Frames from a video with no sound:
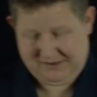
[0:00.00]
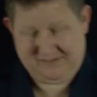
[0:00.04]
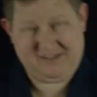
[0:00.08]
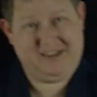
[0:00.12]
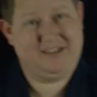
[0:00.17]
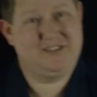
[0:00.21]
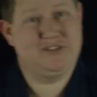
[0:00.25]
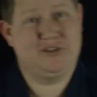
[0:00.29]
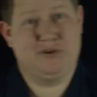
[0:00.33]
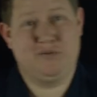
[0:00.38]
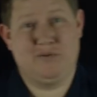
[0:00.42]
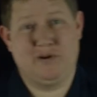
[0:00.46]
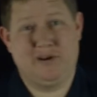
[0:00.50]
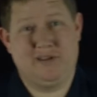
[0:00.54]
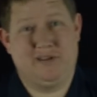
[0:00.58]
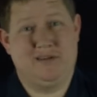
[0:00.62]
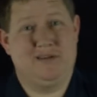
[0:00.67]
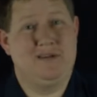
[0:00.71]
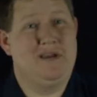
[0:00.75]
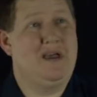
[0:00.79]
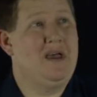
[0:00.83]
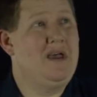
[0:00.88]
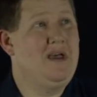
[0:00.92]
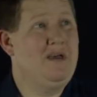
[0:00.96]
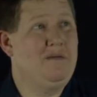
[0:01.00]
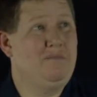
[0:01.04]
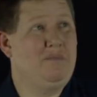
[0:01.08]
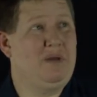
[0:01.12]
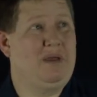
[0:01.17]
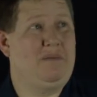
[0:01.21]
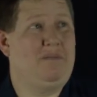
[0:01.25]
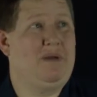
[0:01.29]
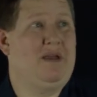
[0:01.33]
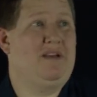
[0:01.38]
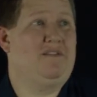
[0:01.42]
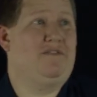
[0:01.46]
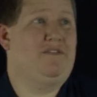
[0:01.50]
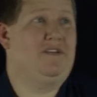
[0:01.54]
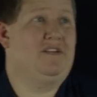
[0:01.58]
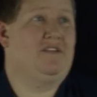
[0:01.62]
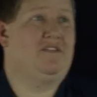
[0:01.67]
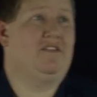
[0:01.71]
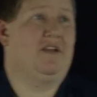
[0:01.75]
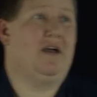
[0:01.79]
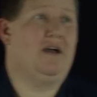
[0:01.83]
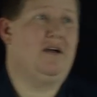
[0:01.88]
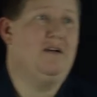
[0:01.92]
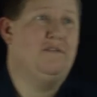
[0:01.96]
that's actually one of the big
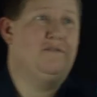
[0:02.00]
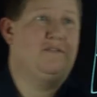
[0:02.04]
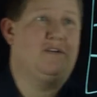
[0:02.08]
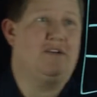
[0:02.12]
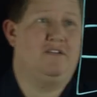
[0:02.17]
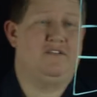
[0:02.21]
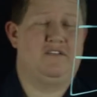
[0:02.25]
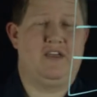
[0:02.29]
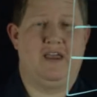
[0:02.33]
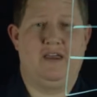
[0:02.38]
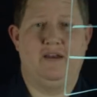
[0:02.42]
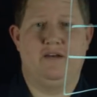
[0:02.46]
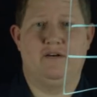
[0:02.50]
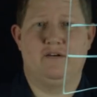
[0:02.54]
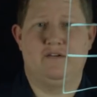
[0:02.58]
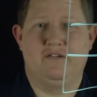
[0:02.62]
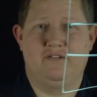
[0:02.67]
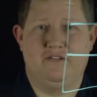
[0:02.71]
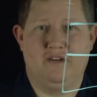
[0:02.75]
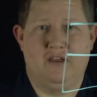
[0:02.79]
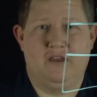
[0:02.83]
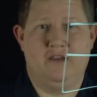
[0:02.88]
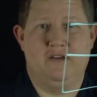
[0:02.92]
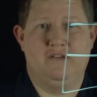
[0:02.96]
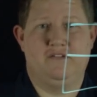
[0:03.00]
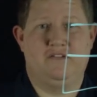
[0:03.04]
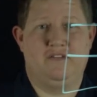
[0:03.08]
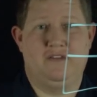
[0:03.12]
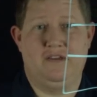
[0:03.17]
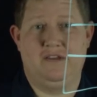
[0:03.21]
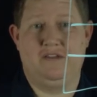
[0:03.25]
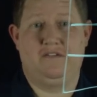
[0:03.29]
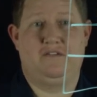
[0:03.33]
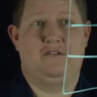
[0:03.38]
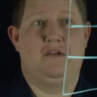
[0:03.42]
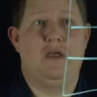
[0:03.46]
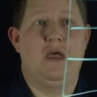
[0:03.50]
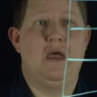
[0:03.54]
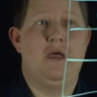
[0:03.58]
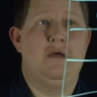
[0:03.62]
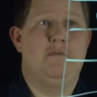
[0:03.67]
benefits of containers is its